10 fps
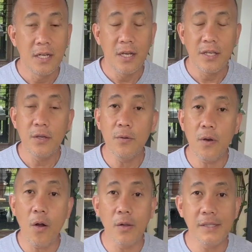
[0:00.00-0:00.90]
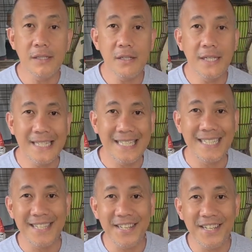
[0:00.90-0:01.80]
You also gonna
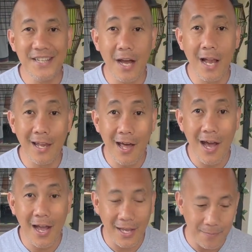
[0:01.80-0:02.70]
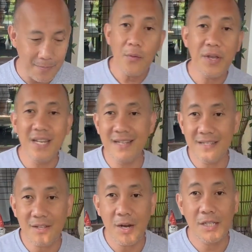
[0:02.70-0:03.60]
need a lime. We're gonna
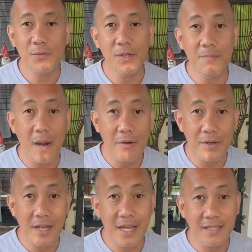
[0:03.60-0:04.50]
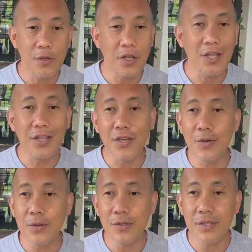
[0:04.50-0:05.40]
start with marinating. You can
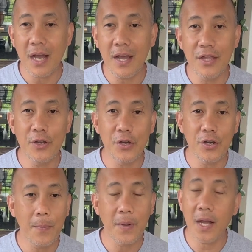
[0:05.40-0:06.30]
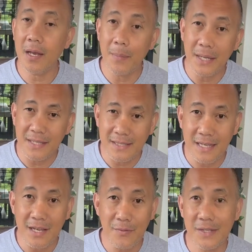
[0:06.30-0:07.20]
use either
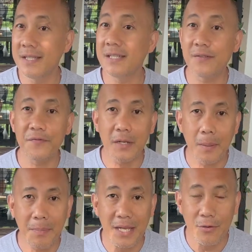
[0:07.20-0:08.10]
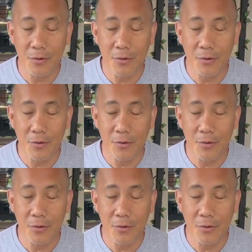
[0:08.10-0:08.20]
calamansi, which is a Filipino